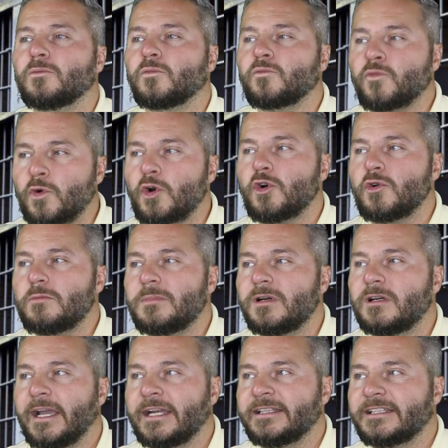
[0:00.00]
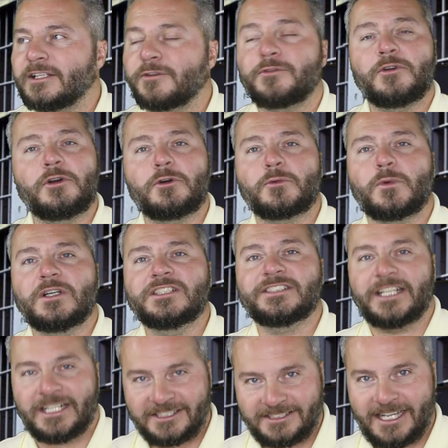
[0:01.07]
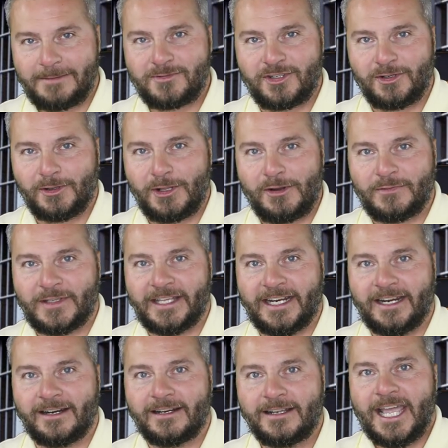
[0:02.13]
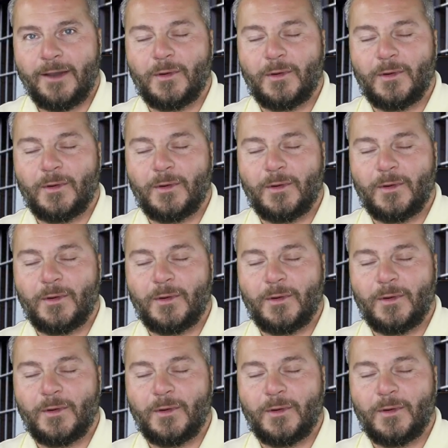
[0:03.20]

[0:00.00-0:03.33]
room and that their food was exceptional over there.